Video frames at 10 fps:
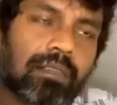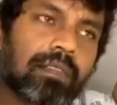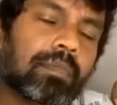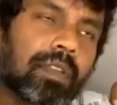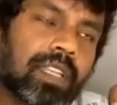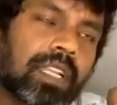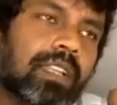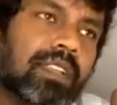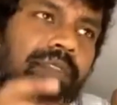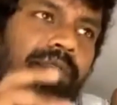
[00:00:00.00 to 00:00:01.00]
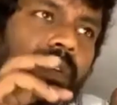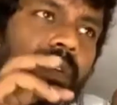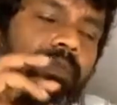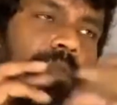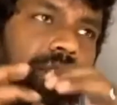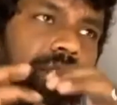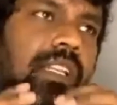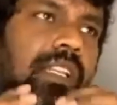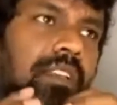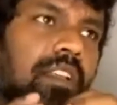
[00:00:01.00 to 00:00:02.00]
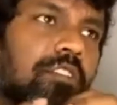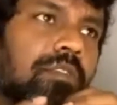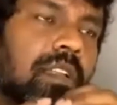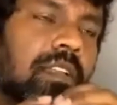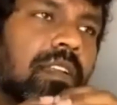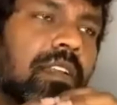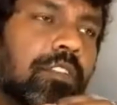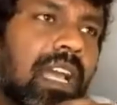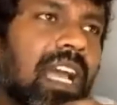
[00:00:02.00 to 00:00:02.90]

If I'm struggling not to